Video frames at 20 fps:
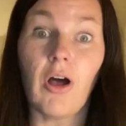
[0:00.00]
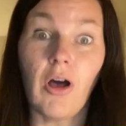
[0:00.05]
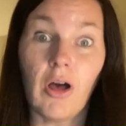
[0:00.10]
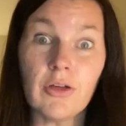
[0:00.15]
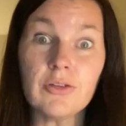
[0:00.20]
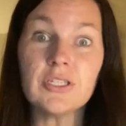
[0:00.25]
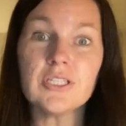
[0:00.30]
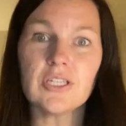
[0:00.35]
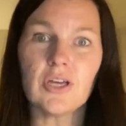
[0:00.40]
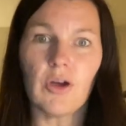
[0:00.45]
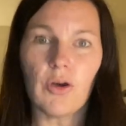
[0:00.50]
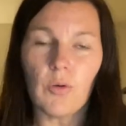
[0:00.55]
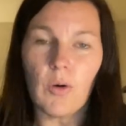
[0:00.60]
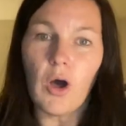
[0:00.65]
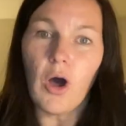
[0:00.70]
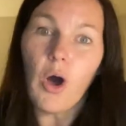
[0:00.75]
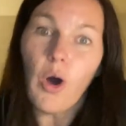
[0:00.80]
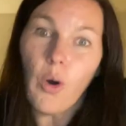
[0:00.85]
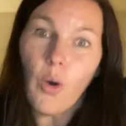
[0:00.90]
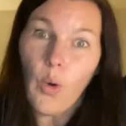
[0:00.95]
also
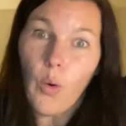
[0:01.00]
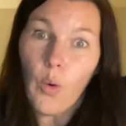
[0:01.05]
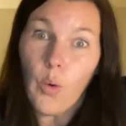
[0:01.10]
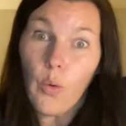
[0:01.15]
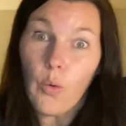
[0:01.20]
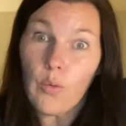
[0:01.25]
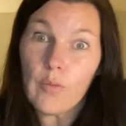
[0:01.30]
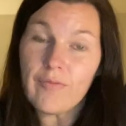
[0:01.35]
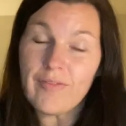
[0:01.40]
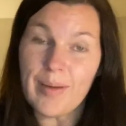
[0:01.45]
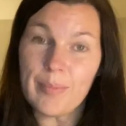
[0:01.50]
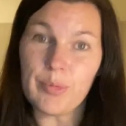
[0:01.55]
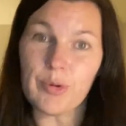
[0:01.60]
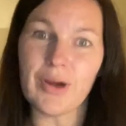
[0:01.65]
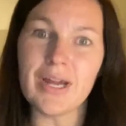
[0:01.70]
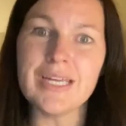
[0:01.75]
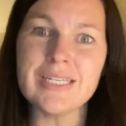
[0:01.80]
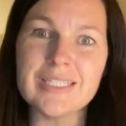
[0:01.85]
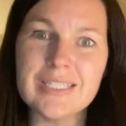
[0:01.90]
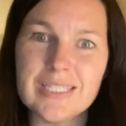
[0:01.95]

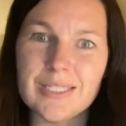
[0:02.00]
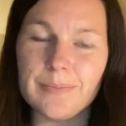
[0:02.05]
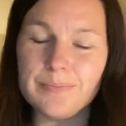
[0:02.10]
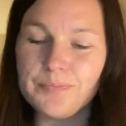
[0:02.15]
oviparous.